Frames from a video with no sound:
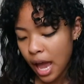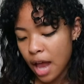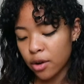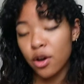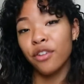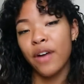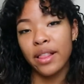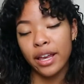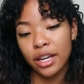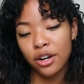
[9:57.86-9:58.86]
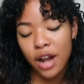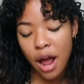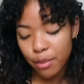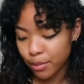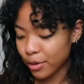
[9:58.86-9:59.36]
I don't know if I like it or
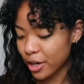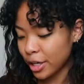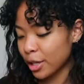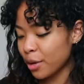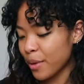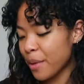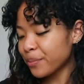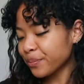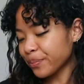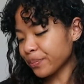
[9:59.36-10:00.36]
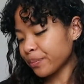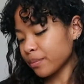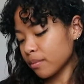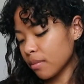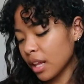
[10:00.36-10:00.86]
not in particular, but
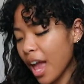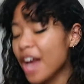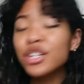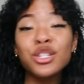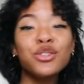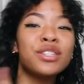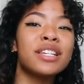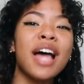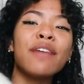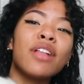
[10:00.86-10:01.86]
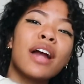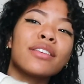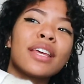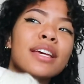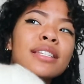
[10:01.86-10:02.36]
I just use this. I have a lot
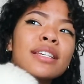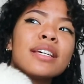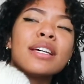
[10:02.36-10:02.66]
of this,